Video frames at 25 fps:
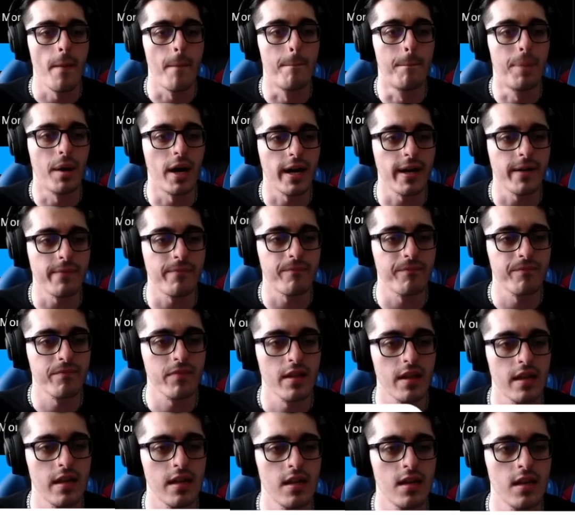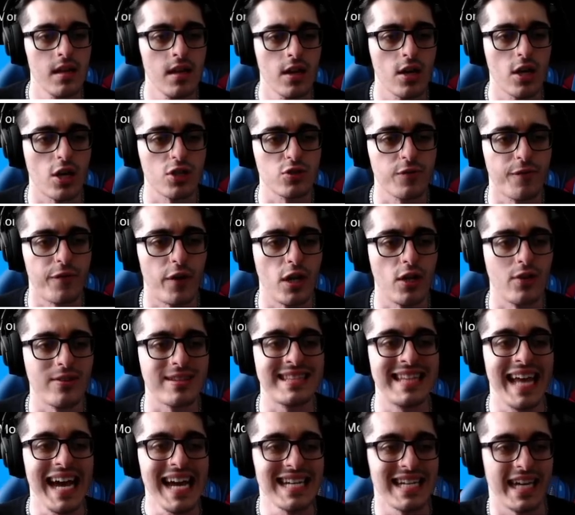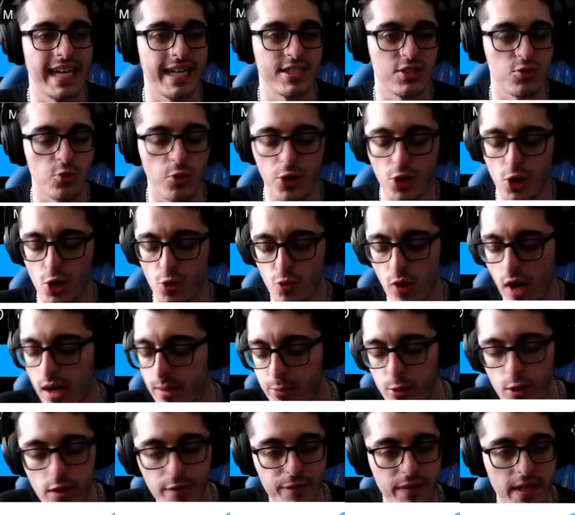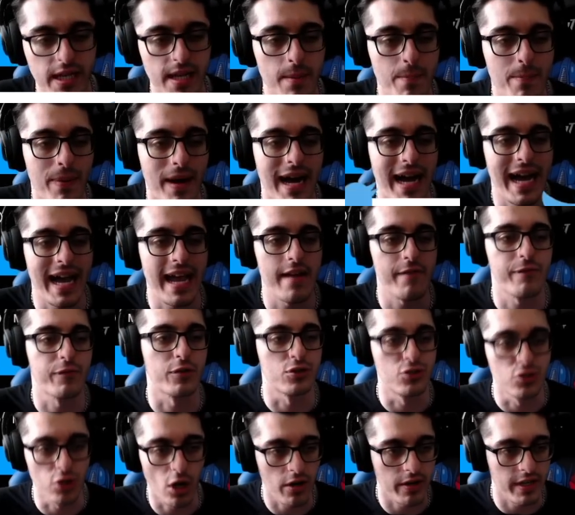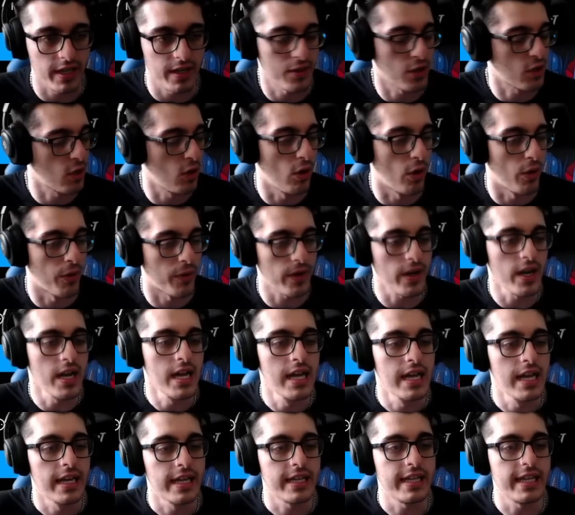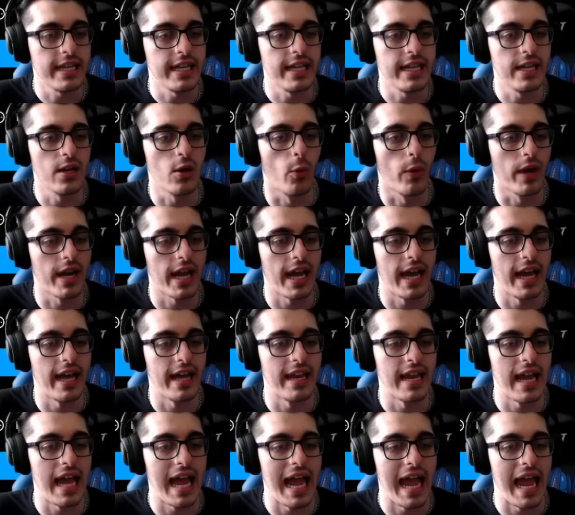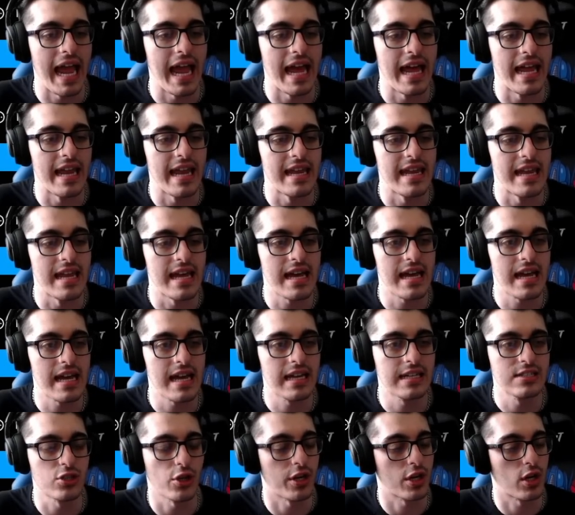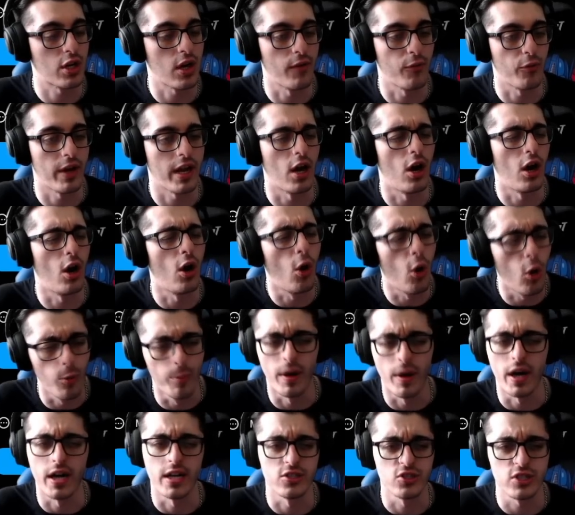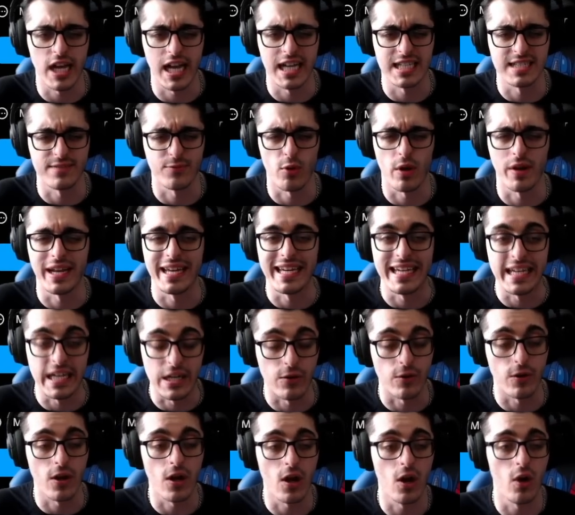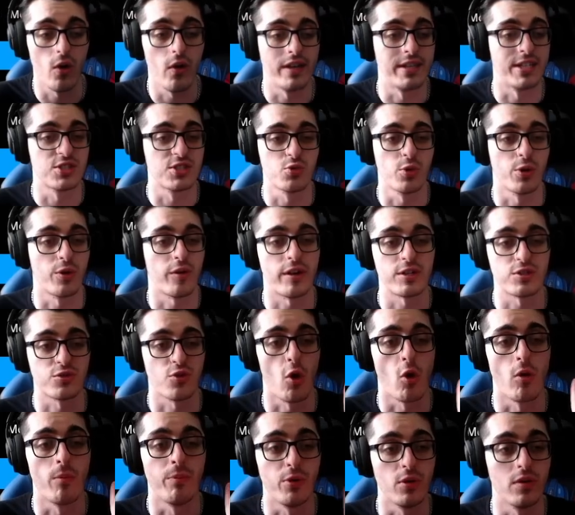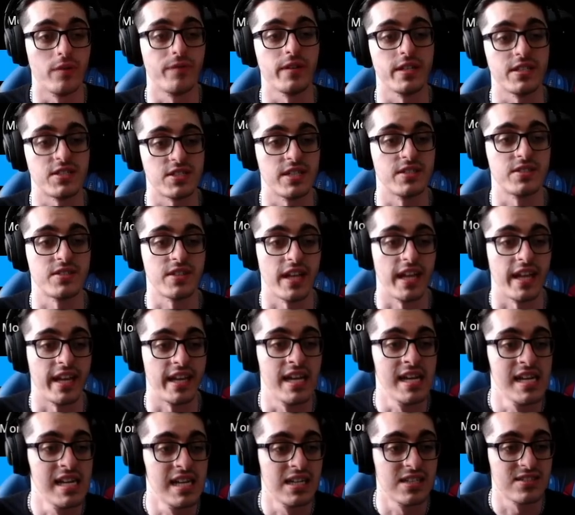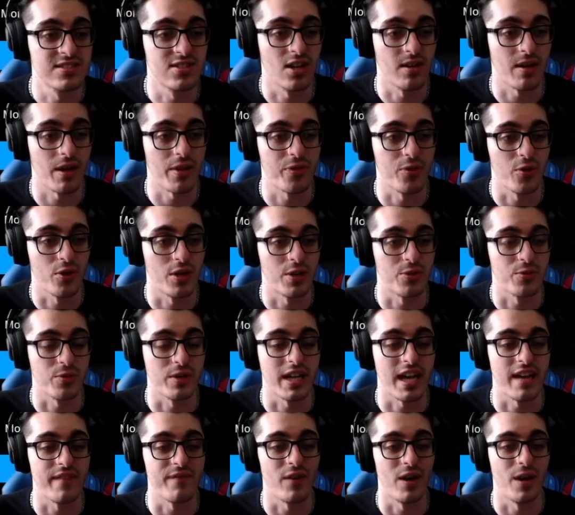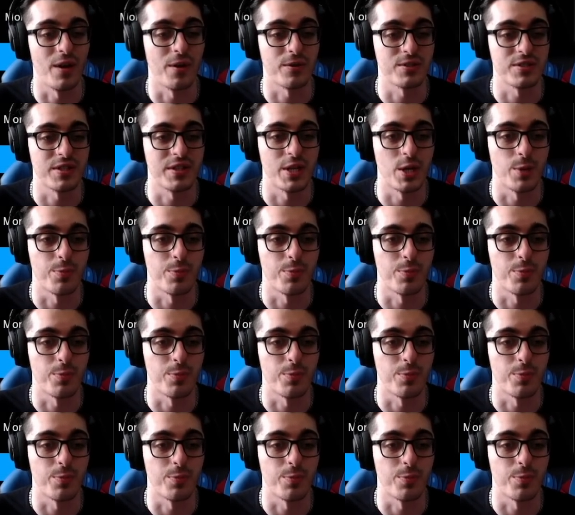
But you can also follow Detonated's Twitter, run beautifully by Fajardi, the co-owner. He went ahead and started covering a whole bunch as of around a year ago, and this Twitter has grown beautifully since then. So I got 33K followers on there.